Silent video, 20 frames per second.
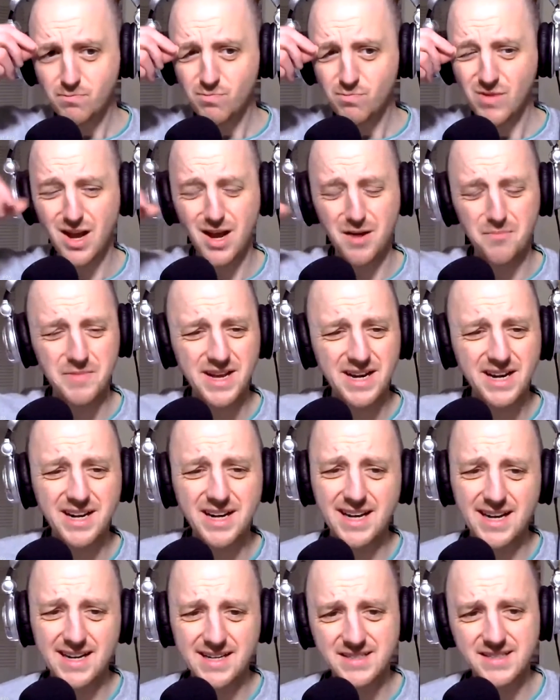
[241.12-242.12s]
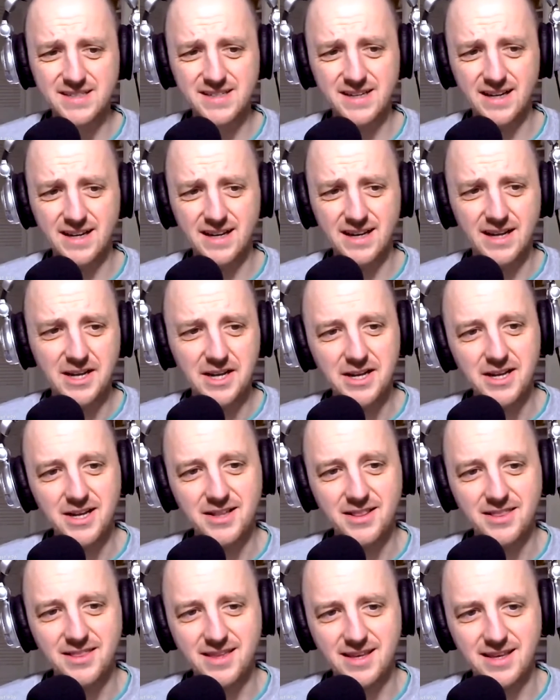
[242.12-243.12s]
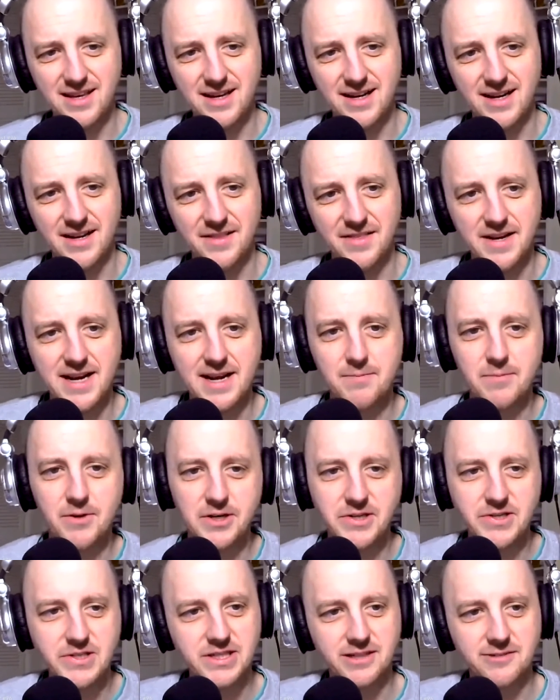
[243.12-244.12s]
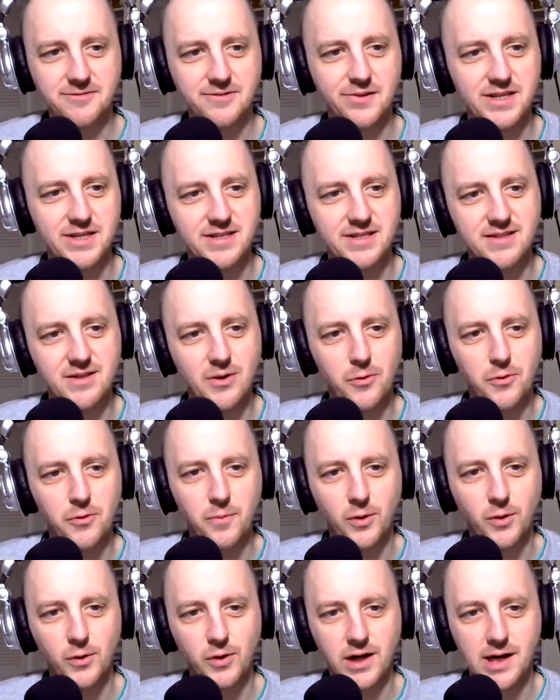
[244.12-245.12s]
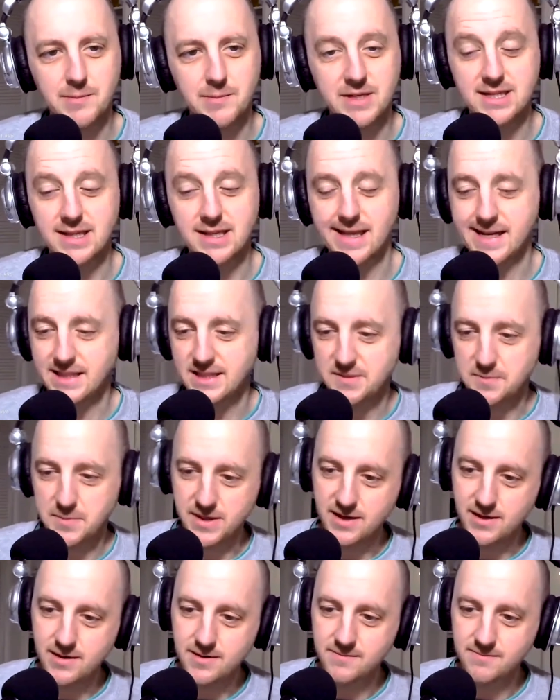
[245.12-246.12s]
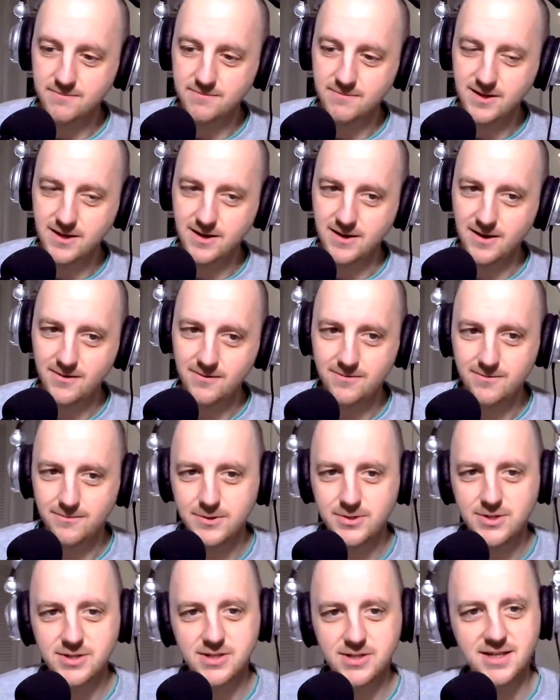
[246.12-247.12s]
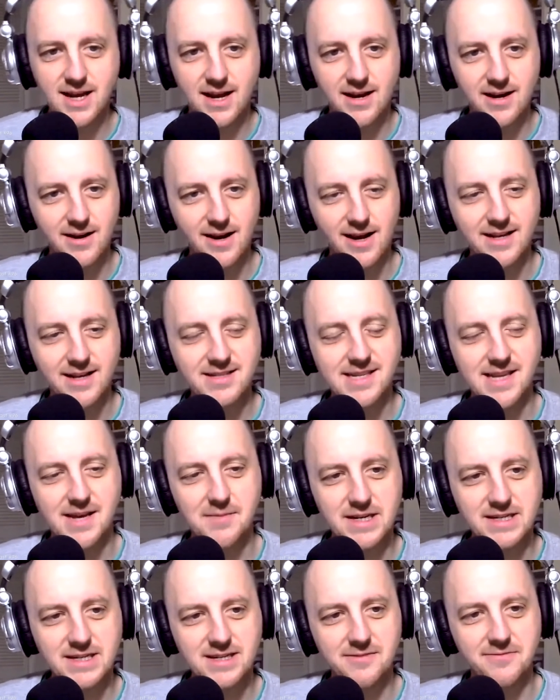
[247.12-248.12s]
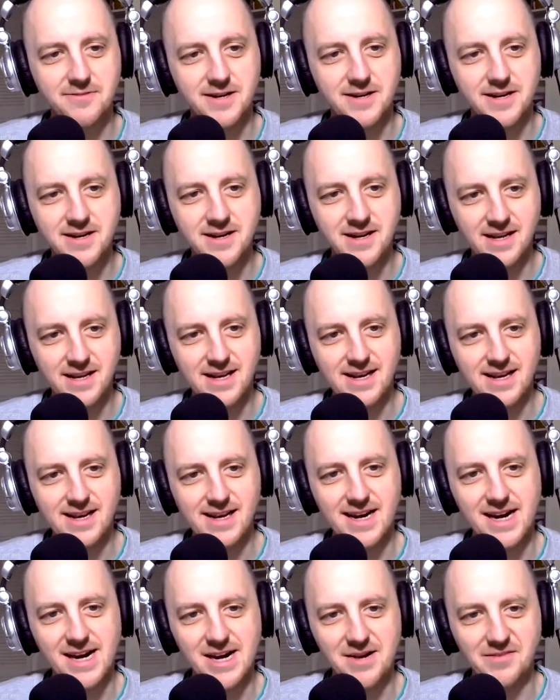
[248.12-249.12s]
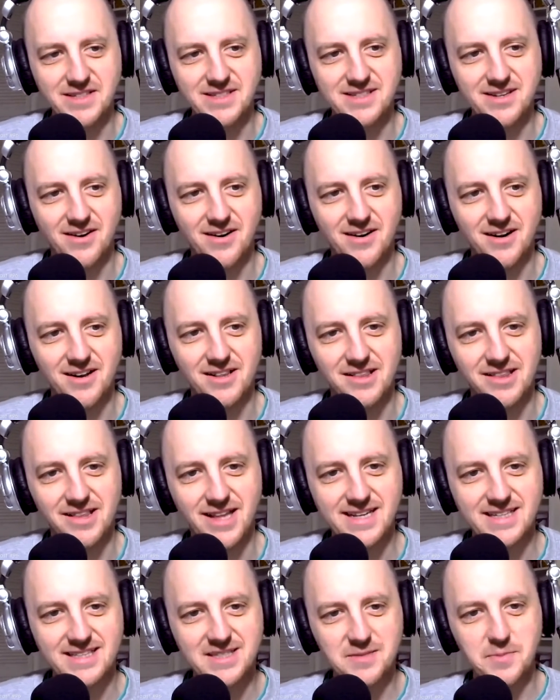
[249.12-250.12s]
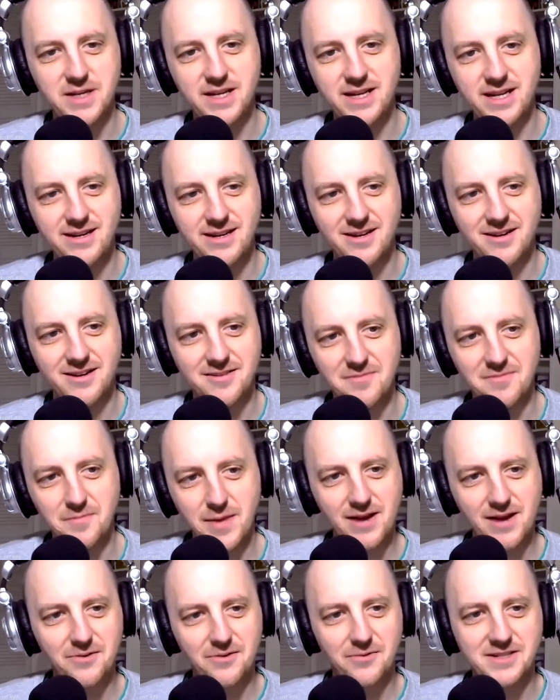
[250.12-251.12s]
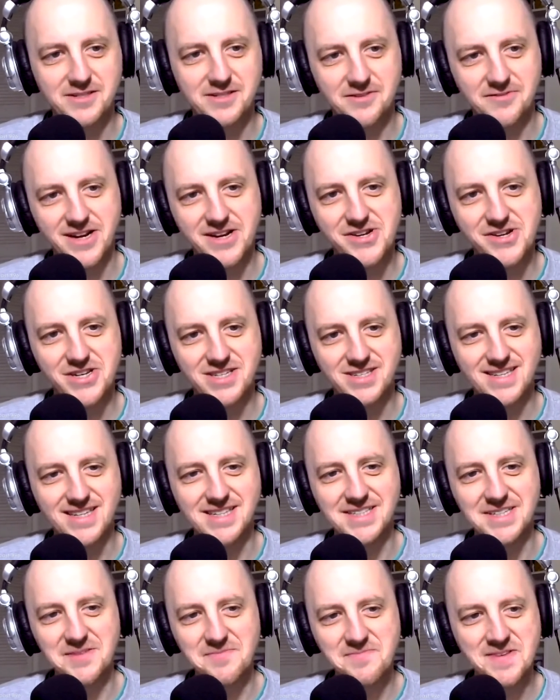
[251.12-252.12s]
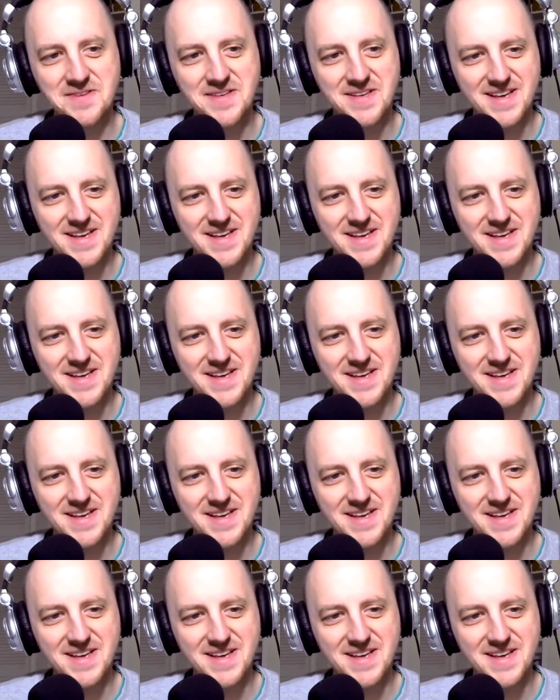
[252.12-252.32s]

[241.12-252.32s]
in any case, the name they're using for this whole program is Lightspeed, you know, which is kind of nice. That makes it fun. It's our Lightspeed panel reservation system.